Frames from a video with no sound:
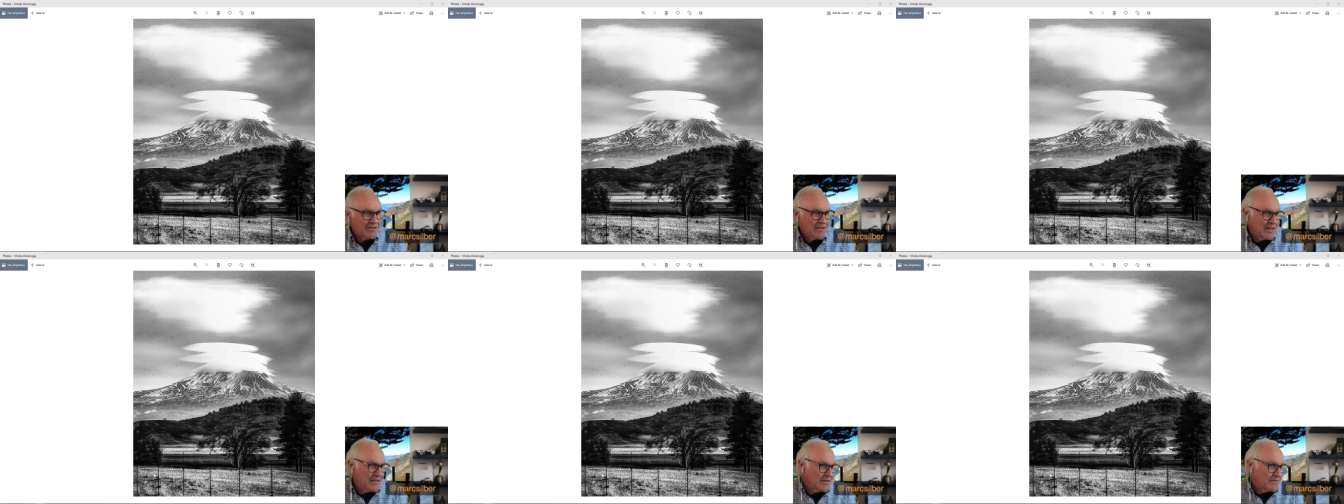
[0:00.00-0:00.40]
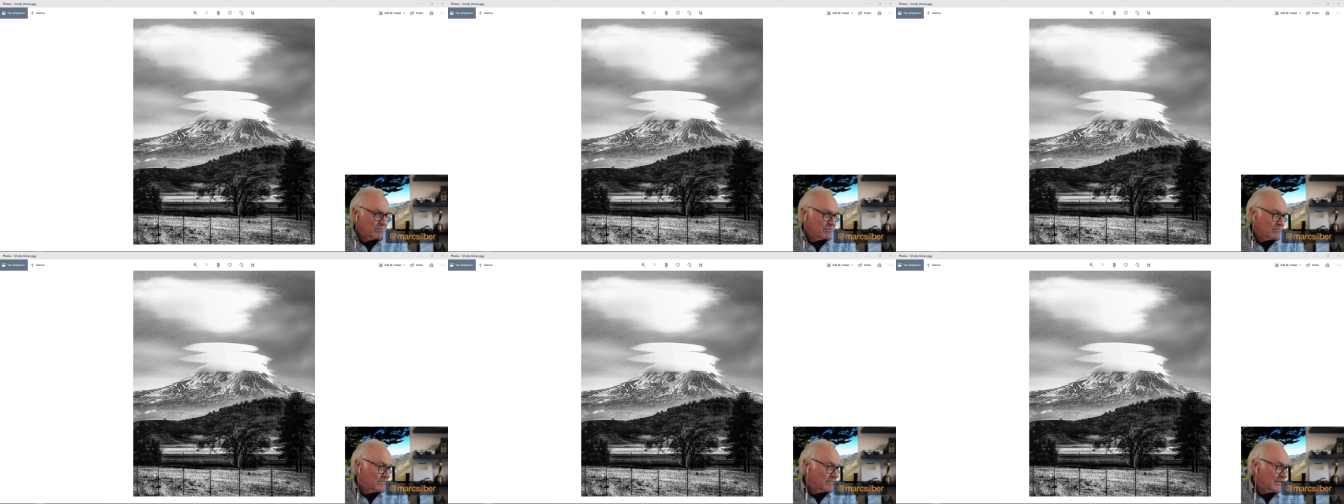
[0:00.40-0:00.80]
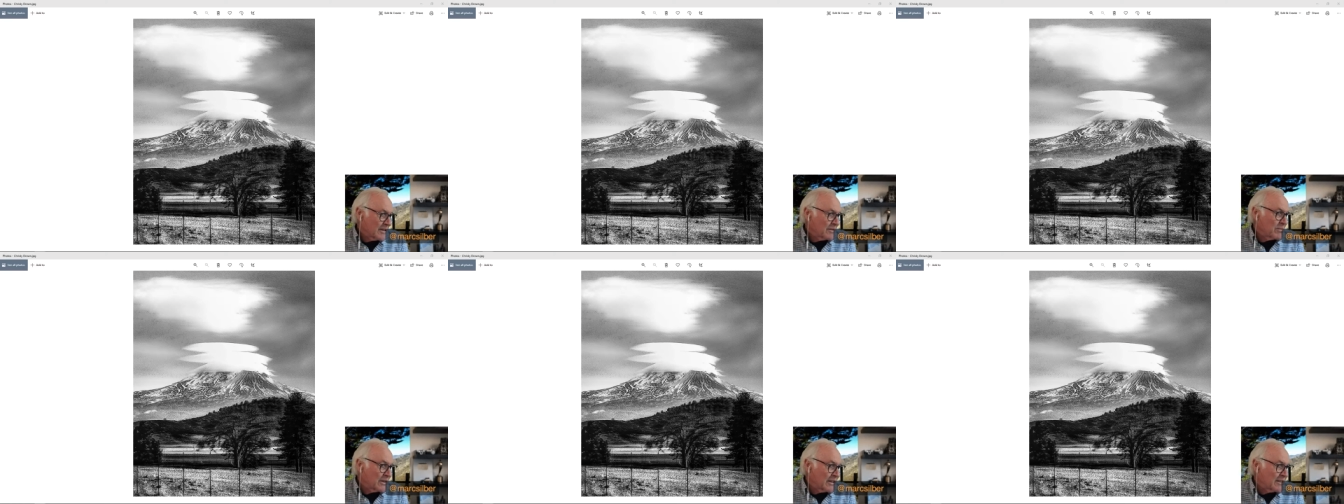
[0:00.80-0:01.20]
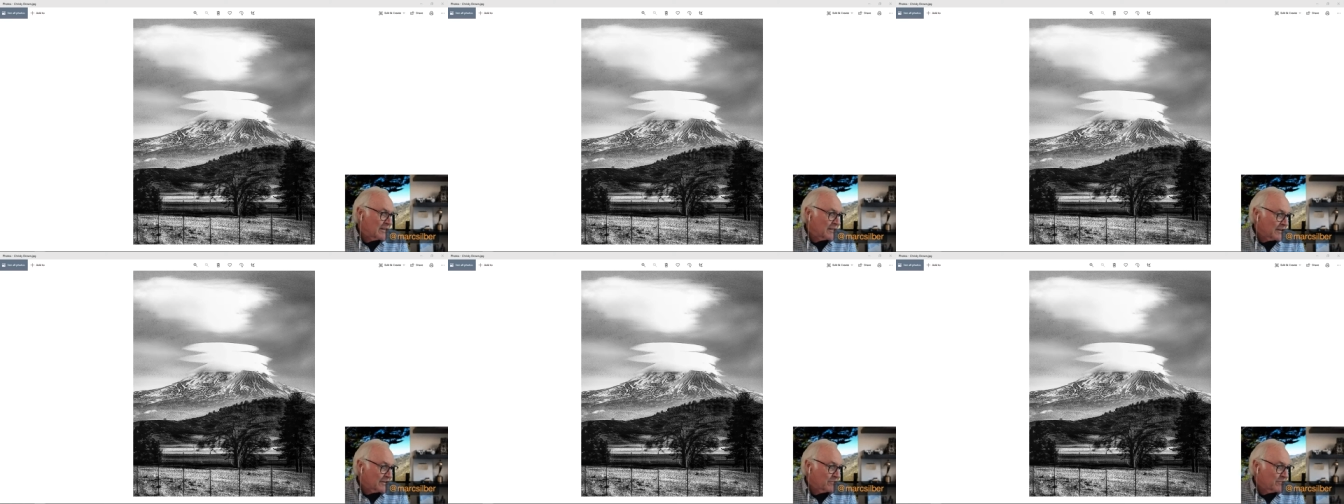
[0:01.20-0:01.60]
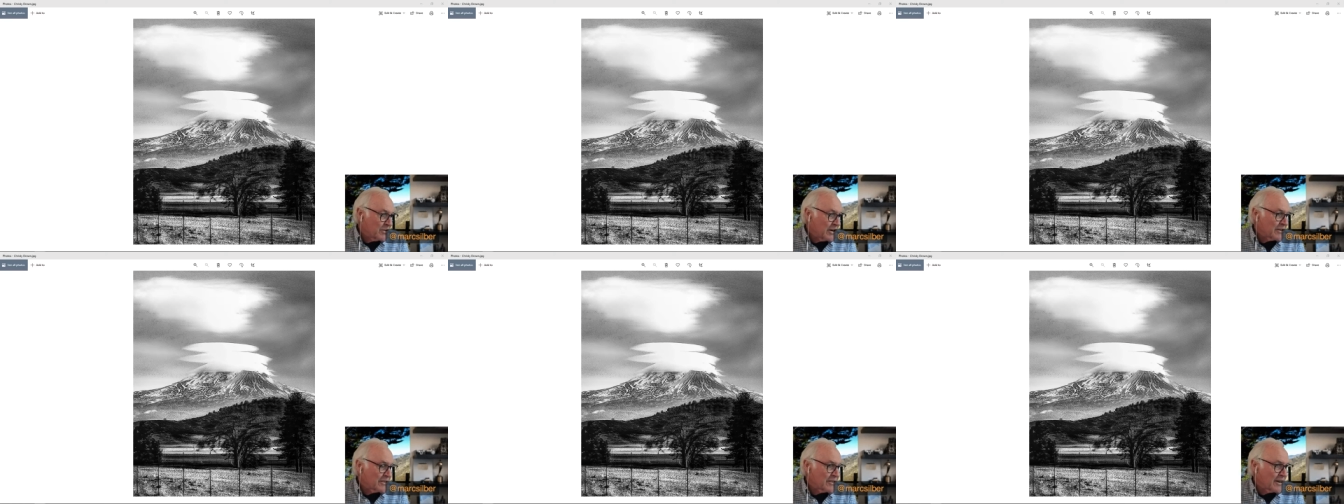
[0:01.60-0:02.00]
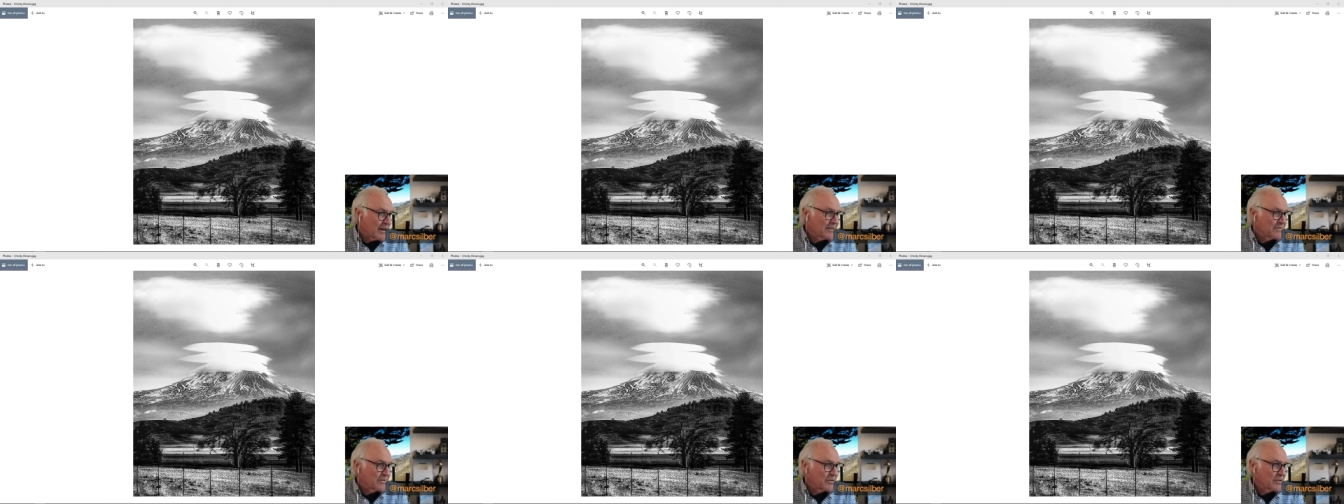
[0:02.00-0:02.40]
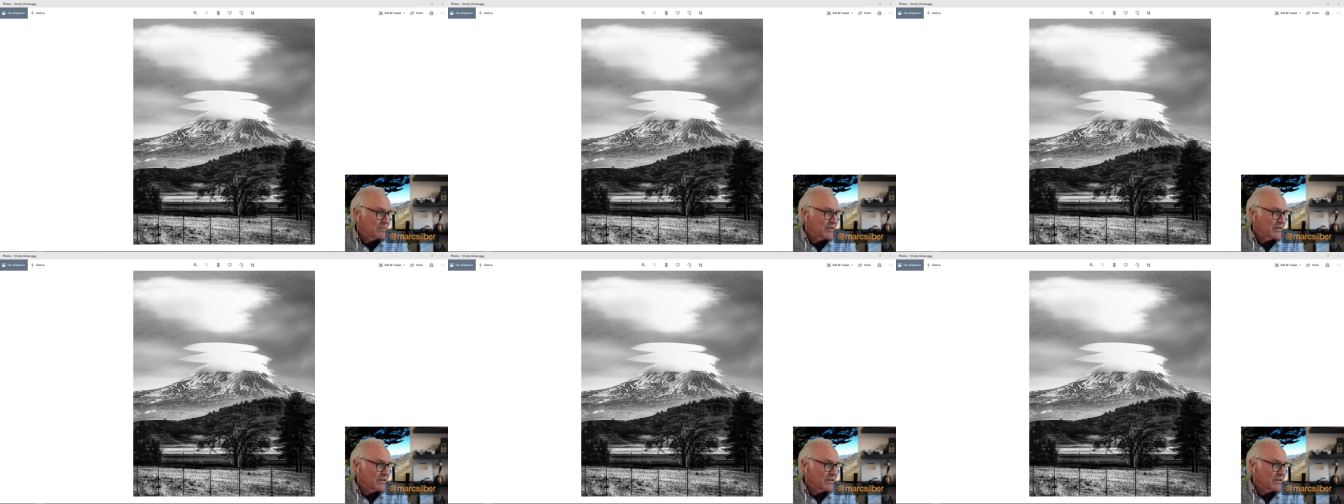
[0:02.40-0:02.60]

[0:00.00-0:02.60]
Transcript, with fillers: can can be a part of the art form,